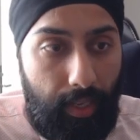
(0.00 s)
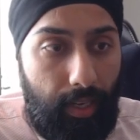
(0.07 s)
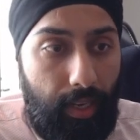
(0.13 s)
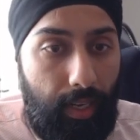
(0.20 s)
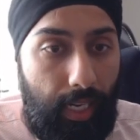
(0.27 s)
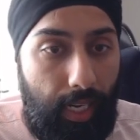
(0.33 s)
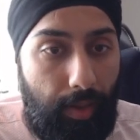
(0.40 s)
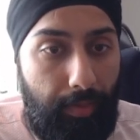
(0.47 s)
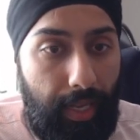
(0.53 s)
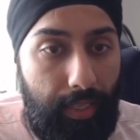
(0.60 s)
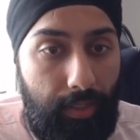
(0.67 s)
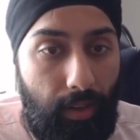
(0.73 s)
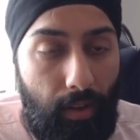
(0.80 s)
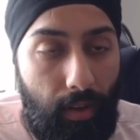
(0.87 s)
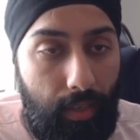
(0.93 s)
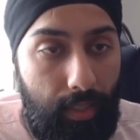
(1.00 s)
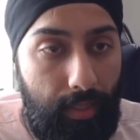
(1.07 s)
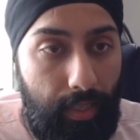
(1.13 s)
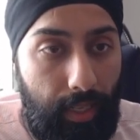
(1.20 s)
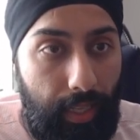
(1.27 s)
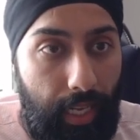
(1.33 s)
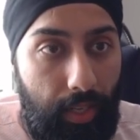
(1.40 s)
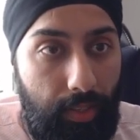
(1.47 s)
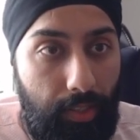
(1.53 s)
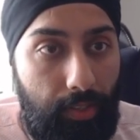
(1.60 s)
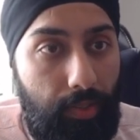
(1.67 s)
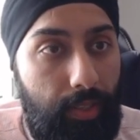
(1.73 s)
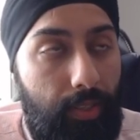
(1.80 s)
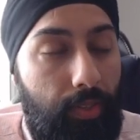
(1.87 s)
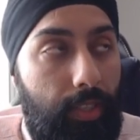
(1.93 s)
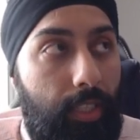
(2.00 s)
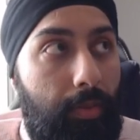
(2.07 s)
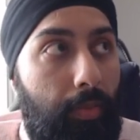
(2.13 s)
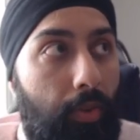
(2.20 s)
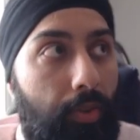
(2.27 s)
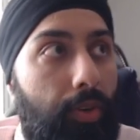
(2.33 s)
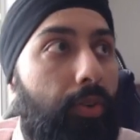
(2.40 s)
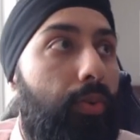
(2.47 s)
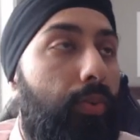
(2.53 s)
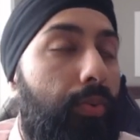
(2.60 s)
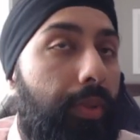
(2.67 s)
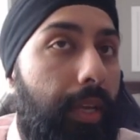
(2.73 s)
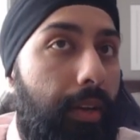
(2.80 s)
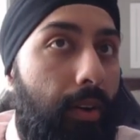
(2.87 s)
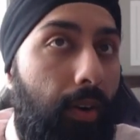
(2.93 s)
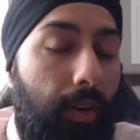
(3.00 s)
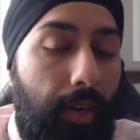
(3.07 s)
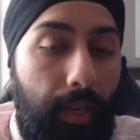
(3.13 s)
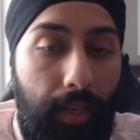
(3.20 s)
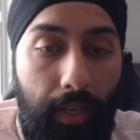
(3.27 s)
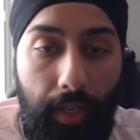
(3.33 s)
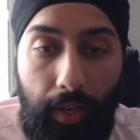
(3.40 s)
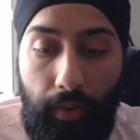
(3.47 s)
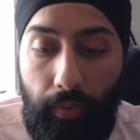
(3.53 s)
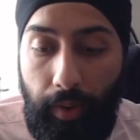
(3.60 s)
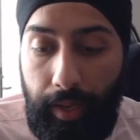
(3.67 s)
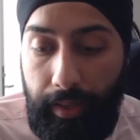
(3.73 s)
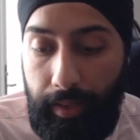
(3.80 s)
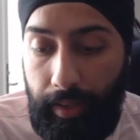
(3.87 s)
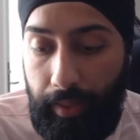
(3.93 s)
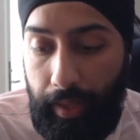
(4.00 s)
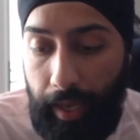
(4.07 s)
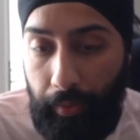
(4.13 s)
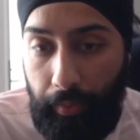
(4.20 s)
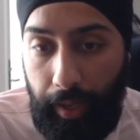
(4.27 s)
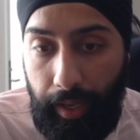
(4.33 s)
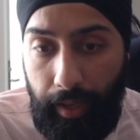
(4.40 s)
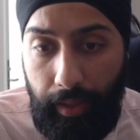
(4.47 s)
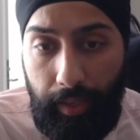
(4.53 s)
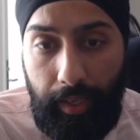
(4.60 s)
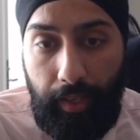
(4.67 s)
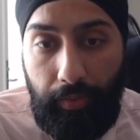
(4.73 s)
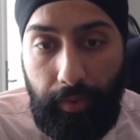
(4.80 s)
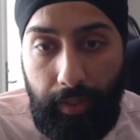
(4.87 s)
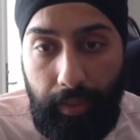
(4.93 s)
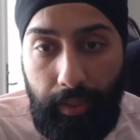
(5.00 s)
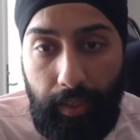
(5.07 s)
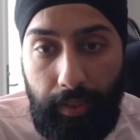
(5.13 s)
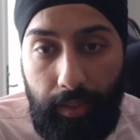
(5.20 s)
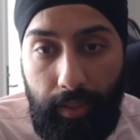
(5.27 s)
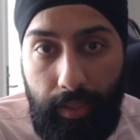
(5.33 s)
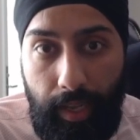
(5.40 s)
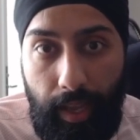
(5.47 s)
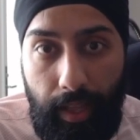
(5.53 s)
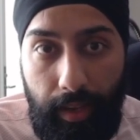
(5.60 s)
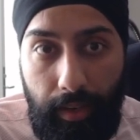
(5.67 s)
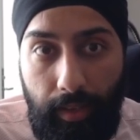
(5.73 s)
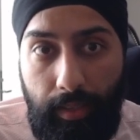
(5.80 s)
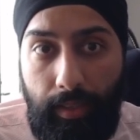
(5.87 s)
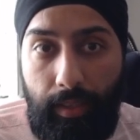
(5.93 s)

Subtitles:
That allows students to explore who they are, right? And that way they can really understand